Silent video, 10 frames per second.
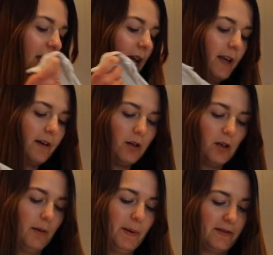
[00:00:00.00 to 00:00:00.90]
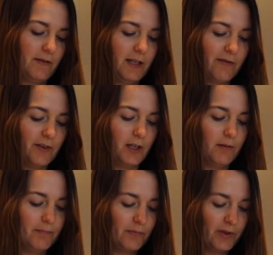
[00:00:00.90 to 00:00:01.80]
again or a piece of cling
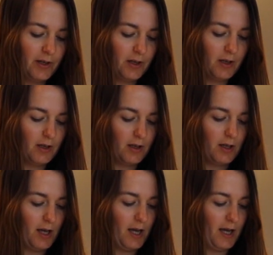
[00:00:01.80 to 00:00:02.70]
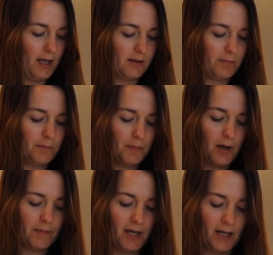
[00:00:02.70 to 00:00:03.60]
film and
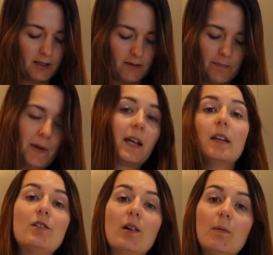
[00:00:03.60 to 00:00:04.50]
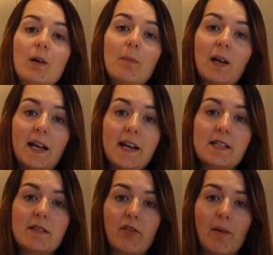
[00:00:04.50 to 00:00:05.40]
pop that back into your warm
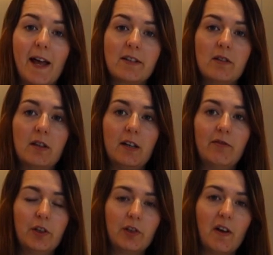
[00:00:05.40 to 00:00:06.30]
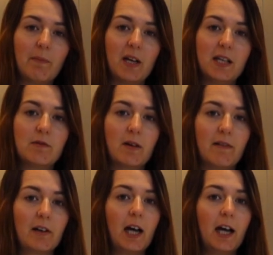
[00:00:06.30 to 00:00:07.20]
place for about another 45 minutes to an
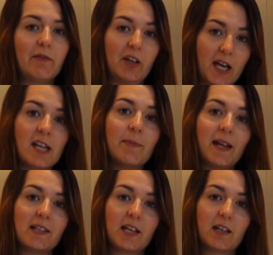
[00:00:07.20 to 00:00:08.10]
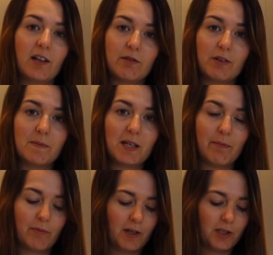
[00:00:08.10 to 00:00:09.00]
hour and a half, again depending on the room
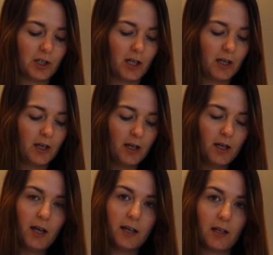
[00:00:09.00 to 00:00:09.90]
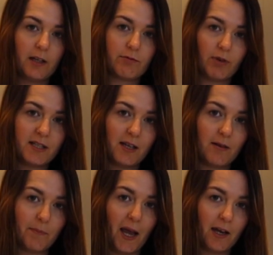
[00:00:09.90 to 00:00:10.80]
temperature, until it's
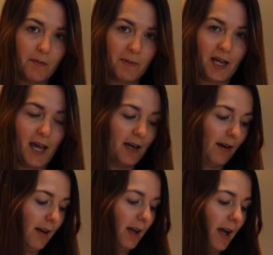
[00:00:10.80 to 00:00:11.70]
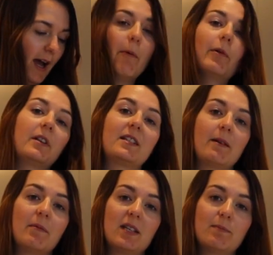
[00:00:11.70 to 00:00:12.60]
risen back up again. And we'll do the
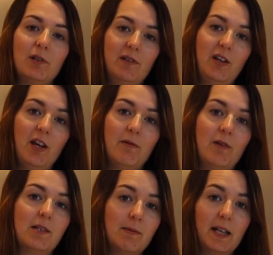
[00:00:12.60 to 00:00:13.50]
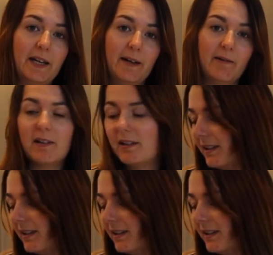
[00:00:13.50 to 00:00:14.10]
same with this ball of dough as well now.